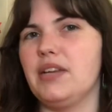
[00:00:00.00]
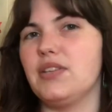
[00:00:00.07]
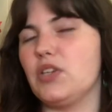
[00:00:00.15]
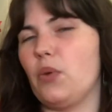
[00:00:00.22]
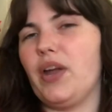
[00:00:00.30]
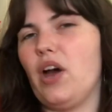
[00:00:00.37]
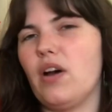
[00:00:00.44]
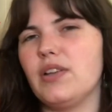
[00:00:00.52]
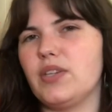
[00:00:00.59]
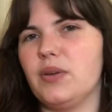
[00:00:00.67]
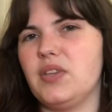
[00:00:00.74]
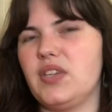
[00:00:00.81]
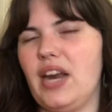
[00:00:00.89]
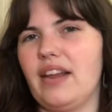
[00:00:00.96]
So we also
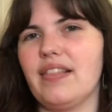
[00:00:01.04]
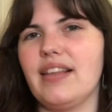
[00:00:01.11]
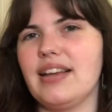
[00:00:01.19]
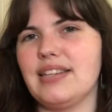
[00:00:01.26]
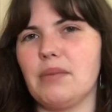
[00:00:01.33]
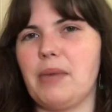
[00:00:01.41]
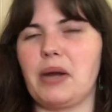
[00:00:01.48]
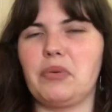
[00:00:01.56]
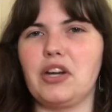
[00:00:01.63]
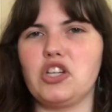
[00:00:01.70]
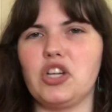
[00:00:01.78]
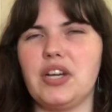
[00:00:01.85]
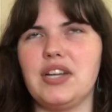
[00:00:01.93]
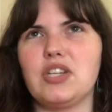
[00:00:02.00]
studied this in my
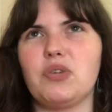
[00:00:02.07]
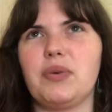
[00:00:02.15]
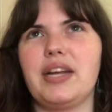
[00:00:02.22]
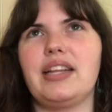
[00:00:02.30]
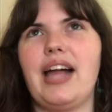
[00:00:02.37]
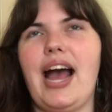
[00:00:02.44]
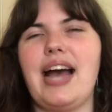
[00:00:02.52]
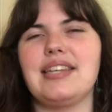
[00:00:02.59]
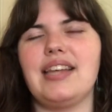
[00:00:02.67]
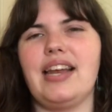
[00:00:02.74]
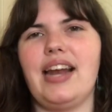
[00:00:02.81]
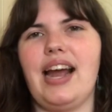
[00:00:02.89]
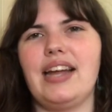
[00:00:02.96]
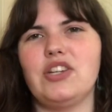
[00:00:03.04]
Russian history class,
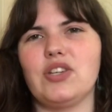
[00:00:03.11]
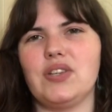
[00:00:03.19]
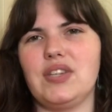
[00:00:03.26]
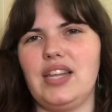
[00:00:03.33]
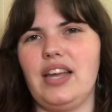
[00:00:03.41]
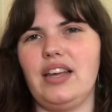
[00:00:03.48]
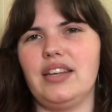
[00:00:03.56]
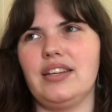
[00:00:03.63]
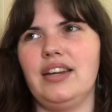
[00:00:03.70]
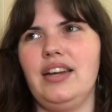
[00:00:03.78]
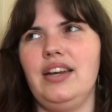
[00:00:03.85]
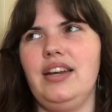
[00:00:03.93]
and I just think